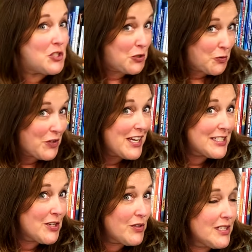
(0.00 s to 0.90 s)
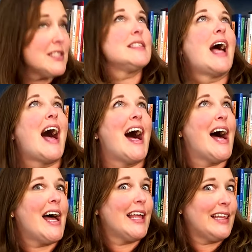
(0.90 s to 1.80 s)
Do you like donuts?
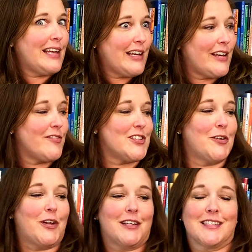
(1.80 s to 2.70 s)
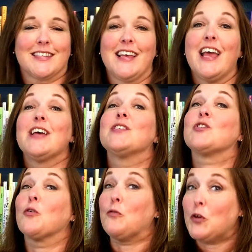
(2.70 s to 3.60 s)
I love donuts.
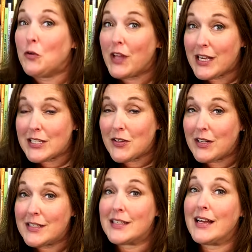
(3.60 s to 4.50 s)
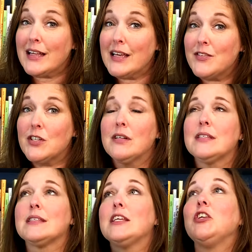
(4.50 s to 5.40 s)
So if you like donuts and I love
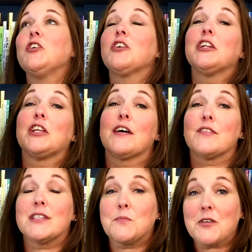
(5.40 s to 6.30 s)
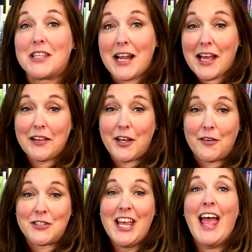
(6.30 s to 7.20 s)
donuts, then you're going to love this book that I
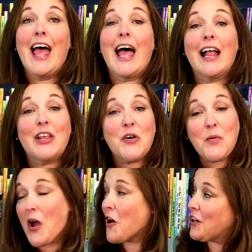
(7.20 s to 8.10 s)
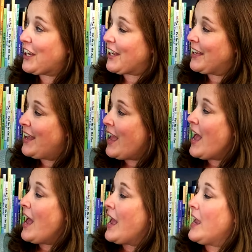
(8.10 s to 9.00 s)
loved Hello, Arnie
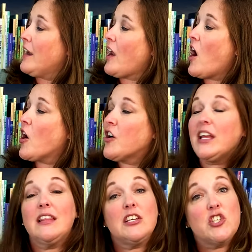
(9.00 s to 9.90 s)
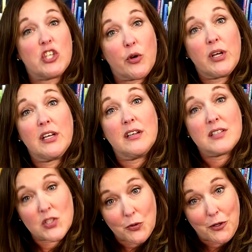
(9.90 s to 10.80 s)
and Arnie the Donut
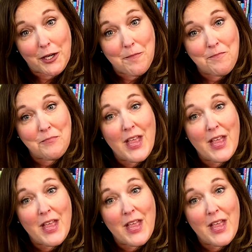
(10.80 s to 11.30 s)
Story